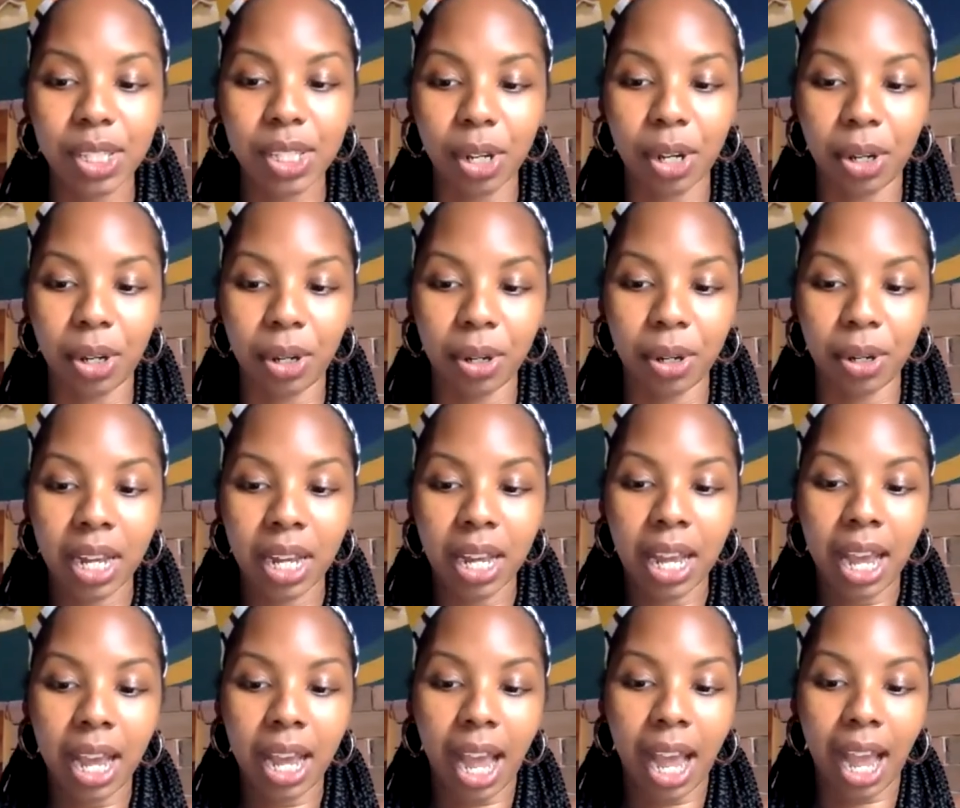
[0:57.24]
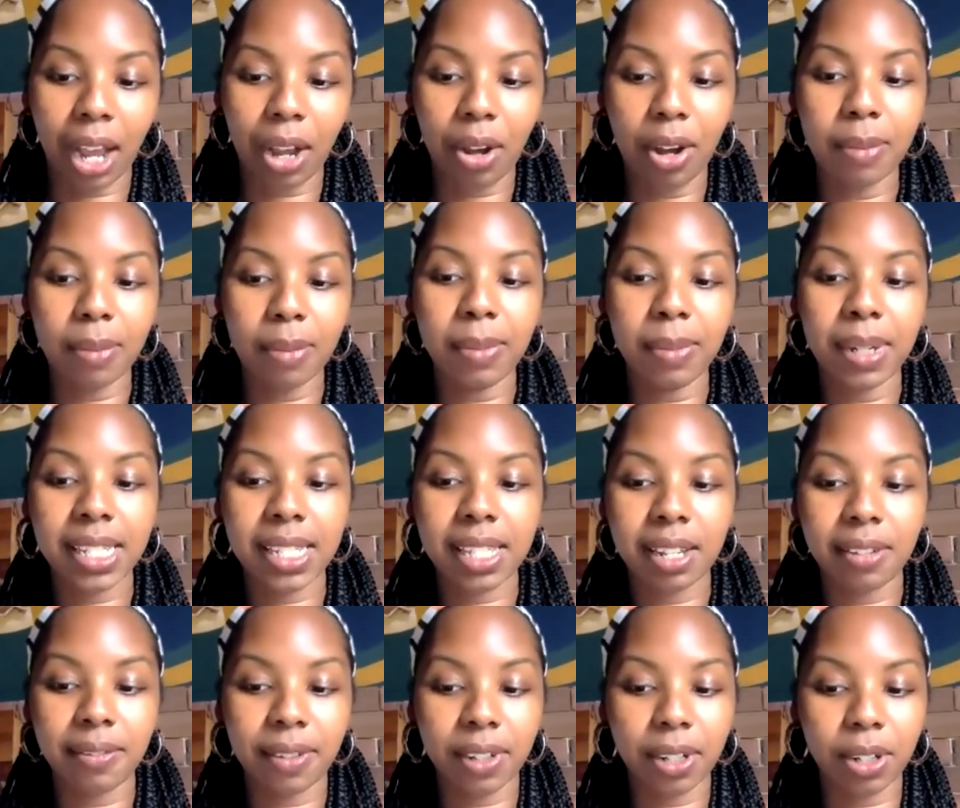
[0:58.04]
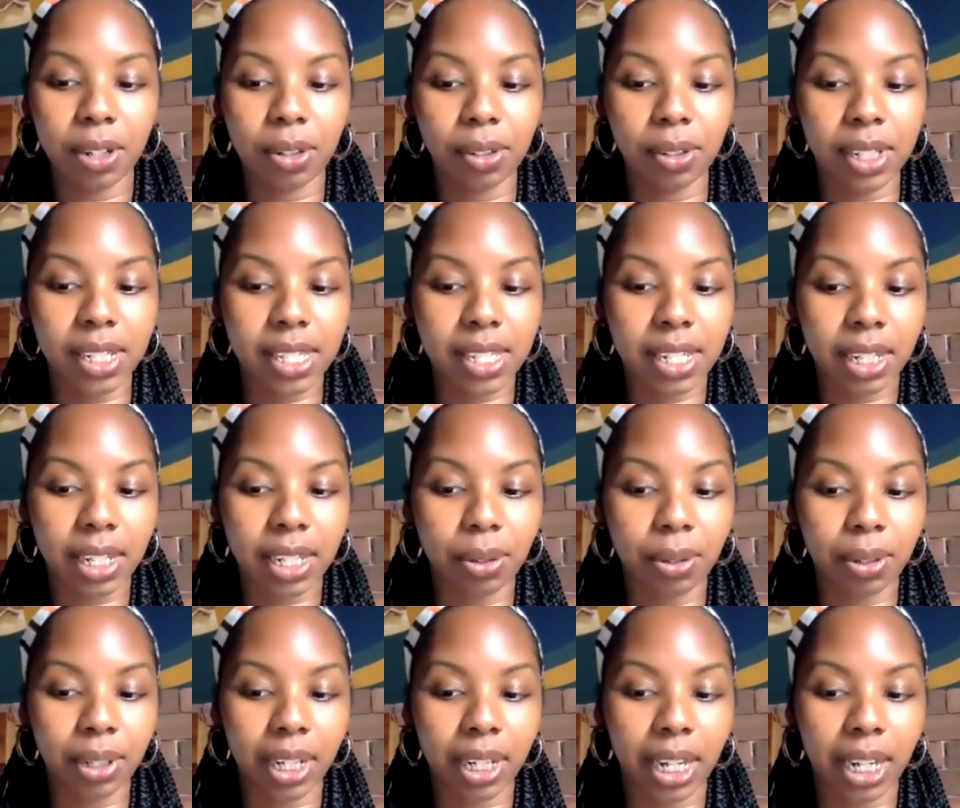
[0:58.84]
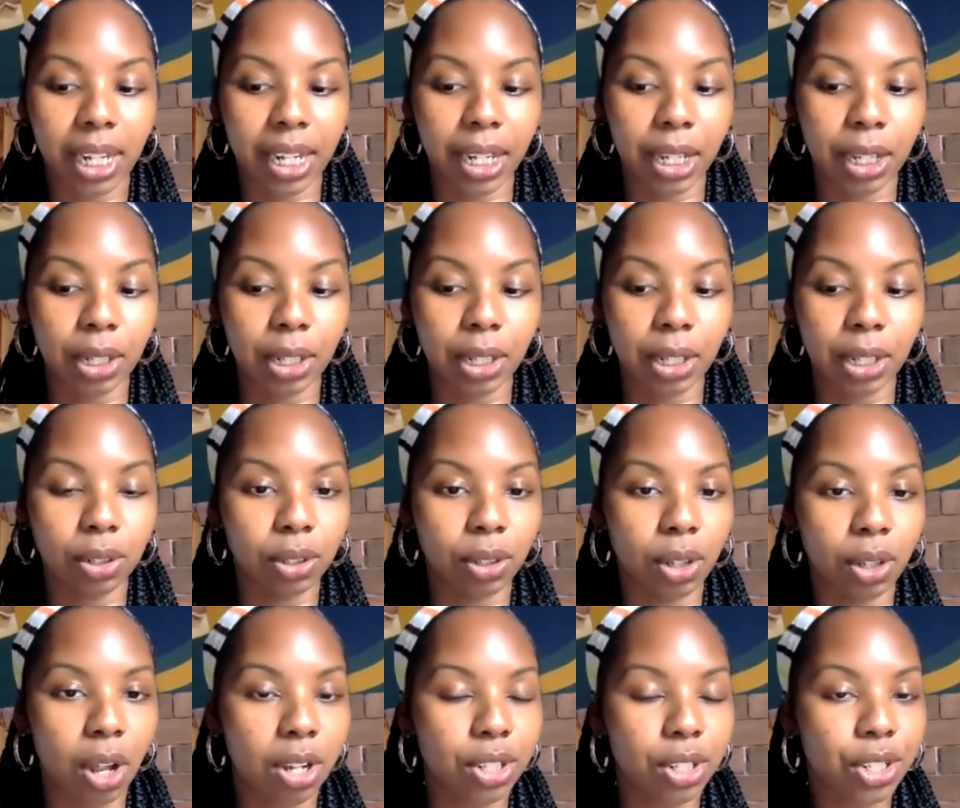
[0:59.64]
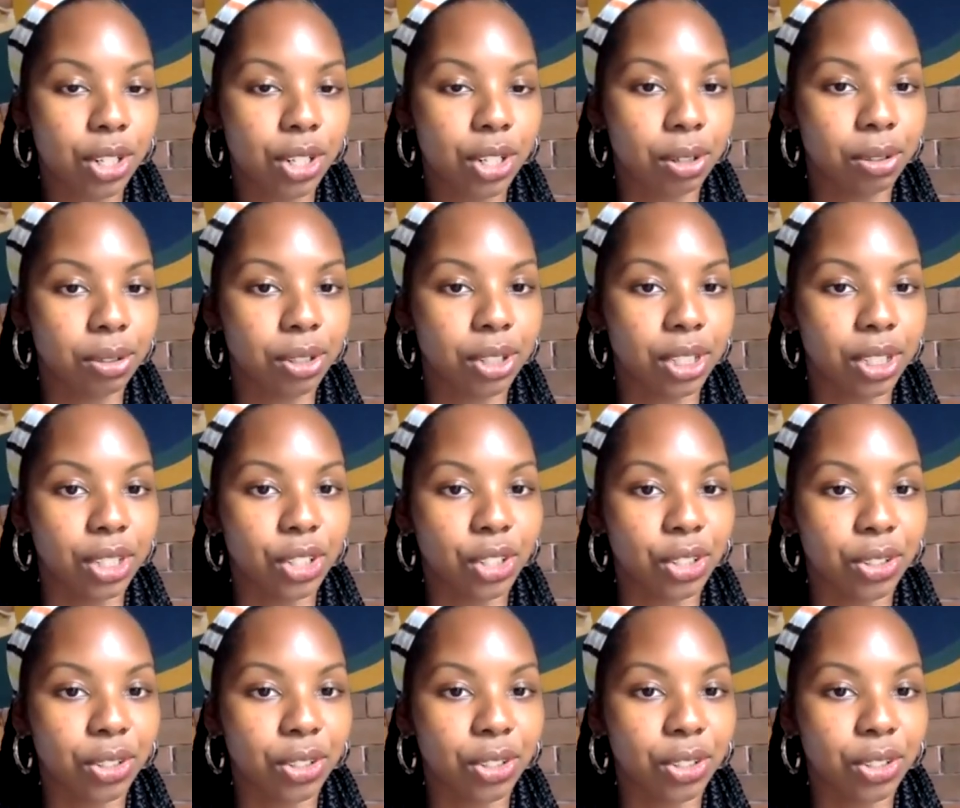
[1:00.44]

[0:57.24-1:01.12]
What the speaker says: So I call myself a holistic organic launch coach and